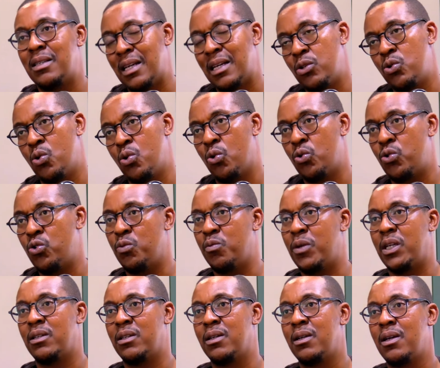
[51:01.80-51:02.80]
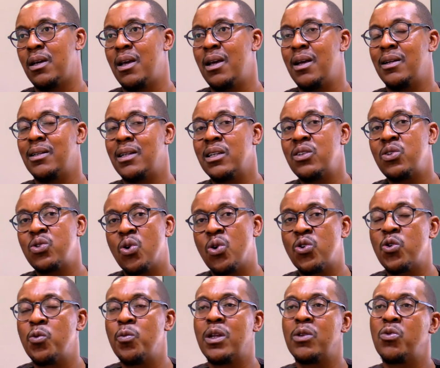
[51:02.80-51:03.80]
that document. That
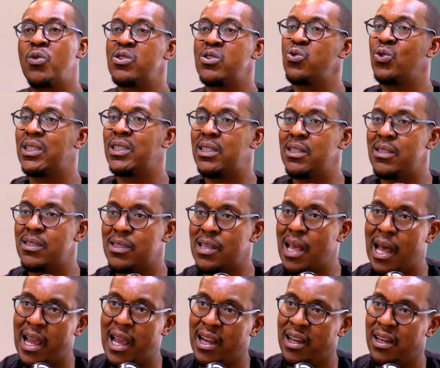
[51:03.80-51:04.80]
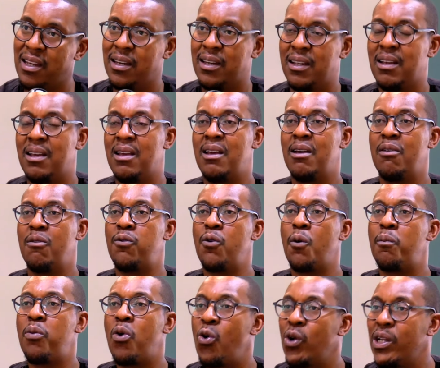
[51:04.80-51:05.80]
document was not designed for
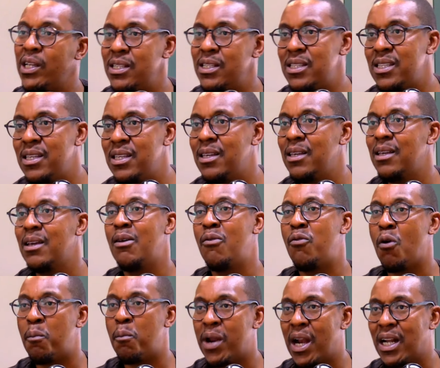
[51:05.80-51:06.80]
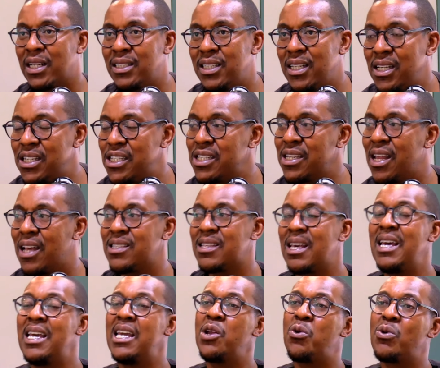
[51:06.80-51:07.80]
policy, for practitioners.
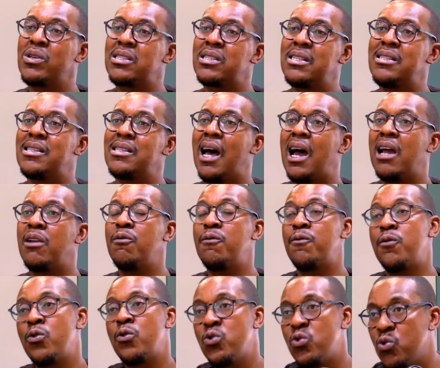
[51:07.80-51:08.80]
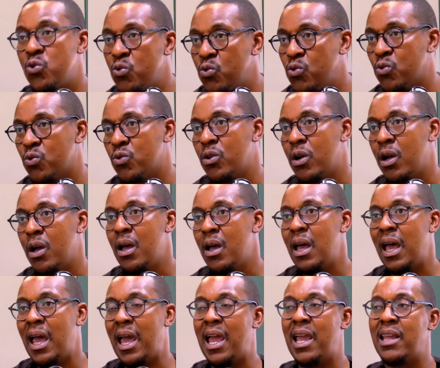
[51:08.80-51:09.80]
It was designed for you.
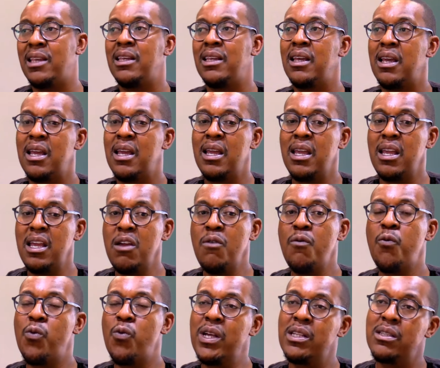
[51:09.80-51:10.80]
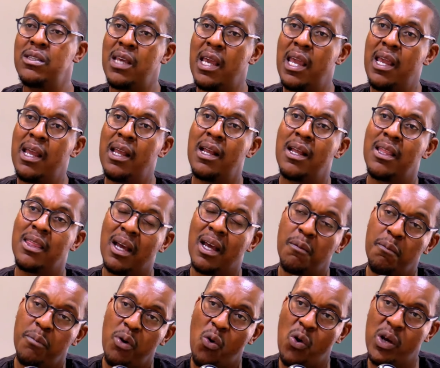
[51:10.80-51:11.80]
And if we take
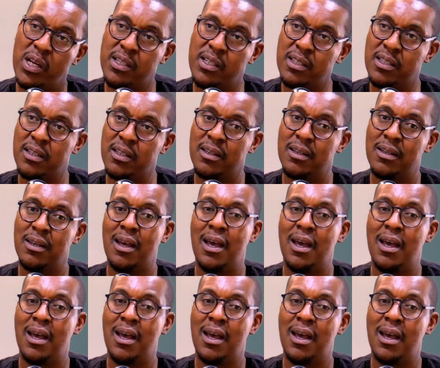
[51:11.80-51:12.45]
that policy